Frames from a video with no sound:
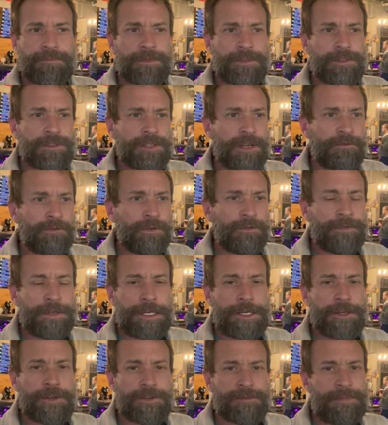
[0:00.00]
several
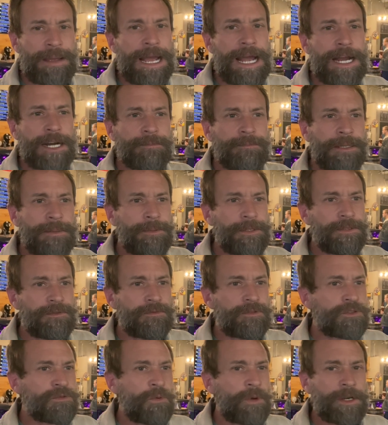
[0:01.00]
videos back, maybe
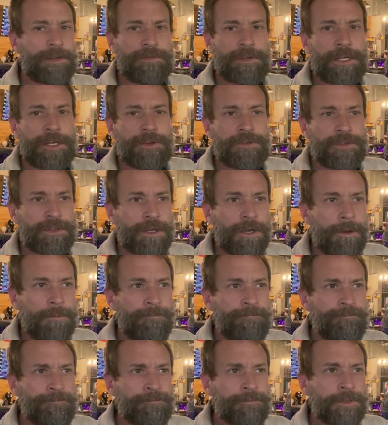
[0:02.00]
20 videos ago,
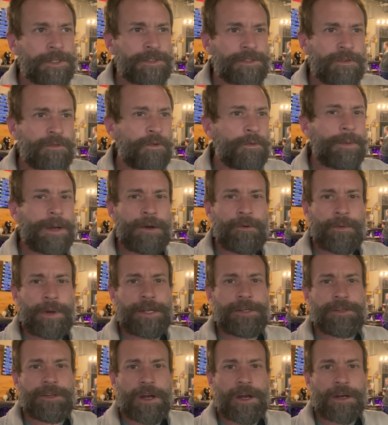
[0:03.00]
something about
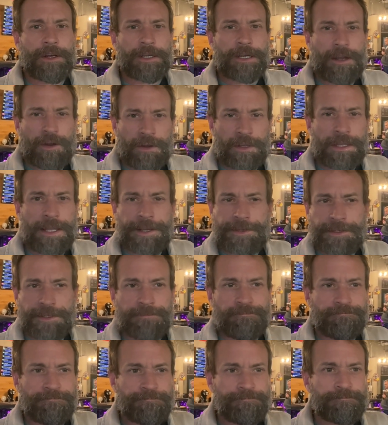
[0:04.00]
Red Dog and how I liked it.
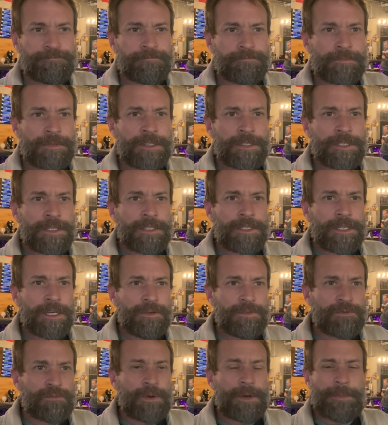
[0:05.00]
It
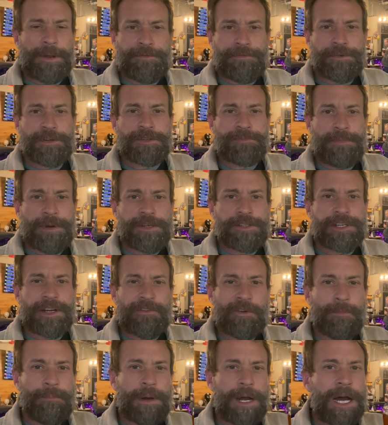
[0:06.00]
was one of my first beers I
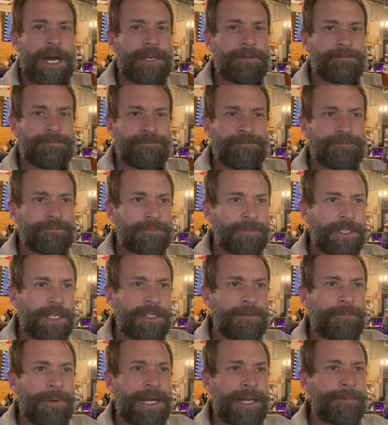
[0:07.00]
ever bought. You had
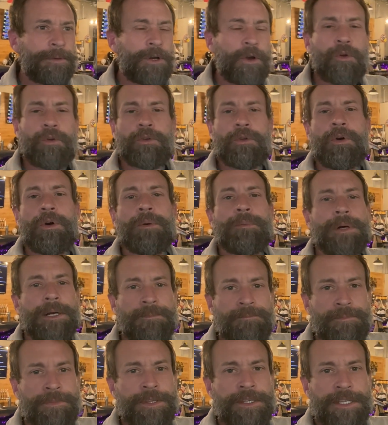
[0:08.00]
to buy them in Oklahoma.
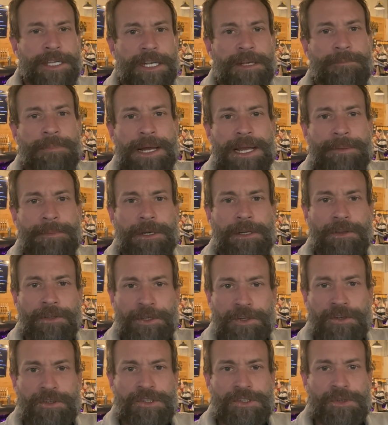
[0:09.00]
You had to buy them in a
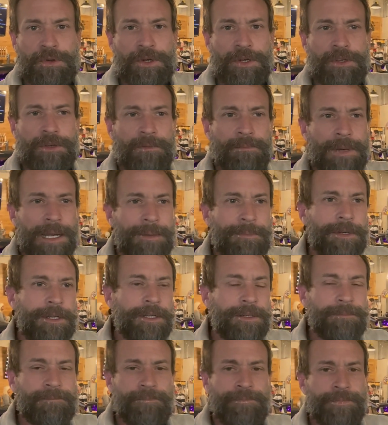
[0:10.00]
liquor store. You couldn't buy them in
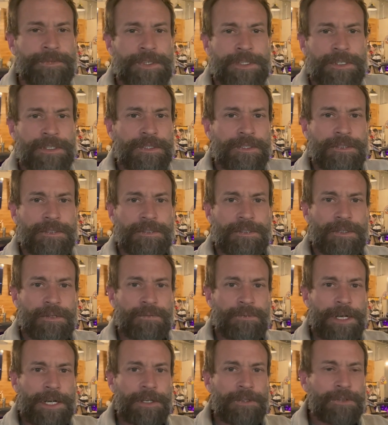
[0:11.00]
a,
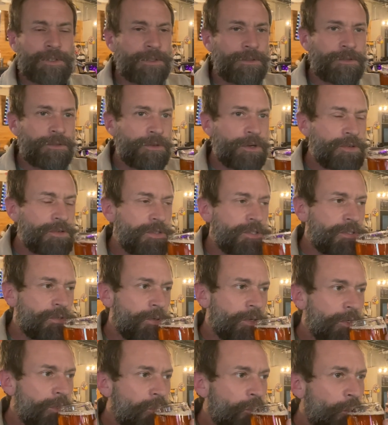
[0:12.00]
regular grocery store.